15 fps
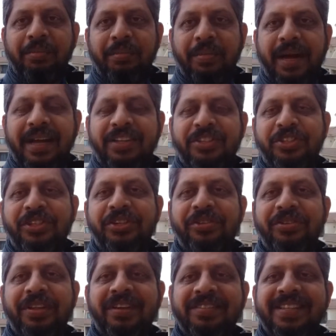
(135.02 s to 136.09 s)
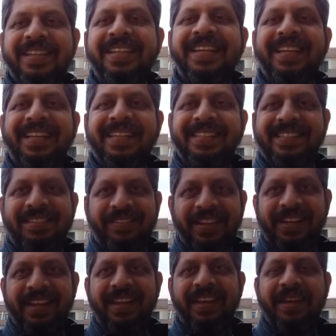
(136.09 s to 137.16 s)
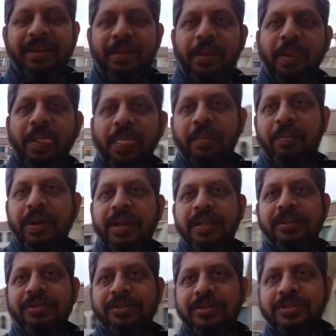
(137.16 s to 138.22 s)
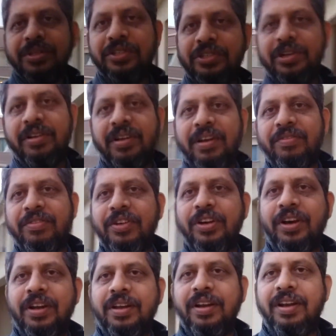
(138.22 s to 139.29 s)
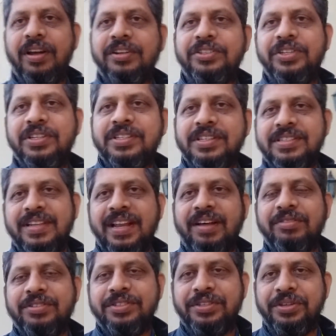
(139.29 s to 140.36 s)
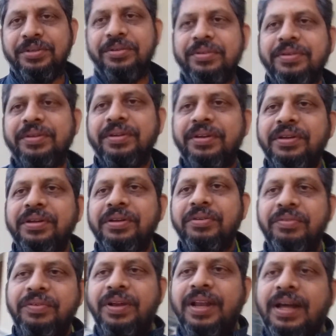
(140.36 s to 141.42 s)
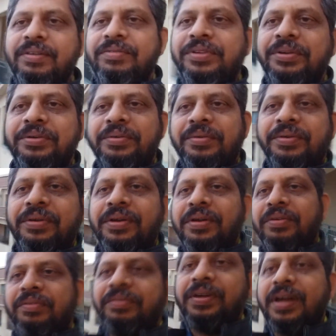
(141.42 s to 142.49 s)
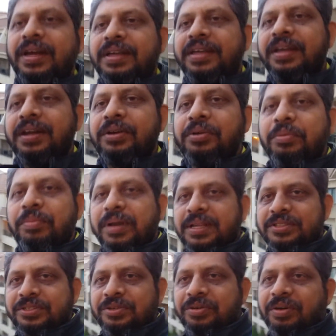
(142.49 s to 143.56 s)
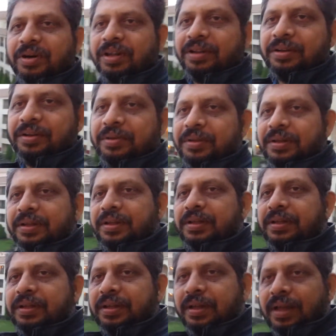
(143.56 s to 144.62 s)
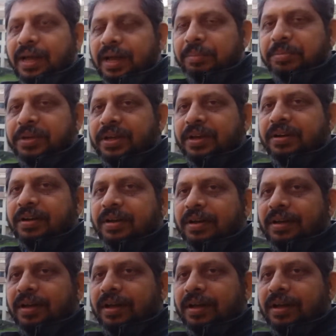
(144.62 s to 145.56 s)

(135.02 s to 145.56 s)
March 2017. My dear chosen children of God, Lord Jesus loves you. We love you. We are here to bless you all. I'm here